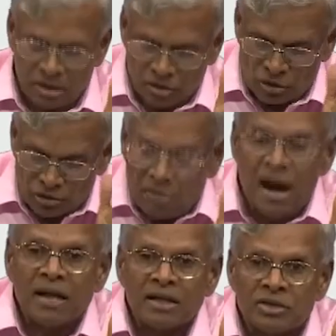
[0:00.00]
so Z
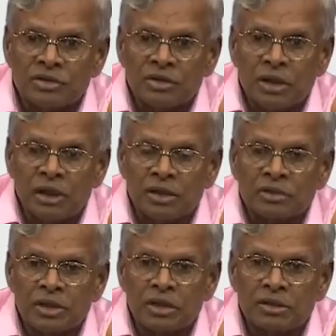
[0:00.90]
bar is
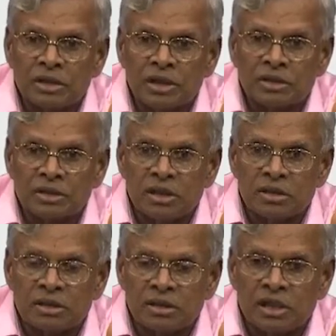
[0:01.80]

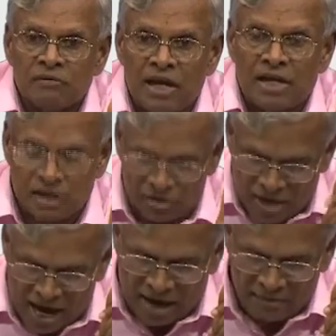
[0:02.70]
invariant in
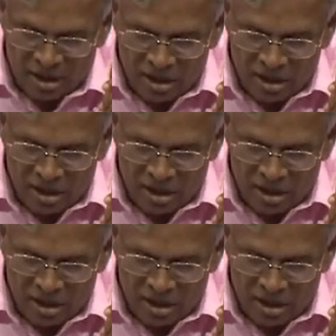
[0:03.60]
time.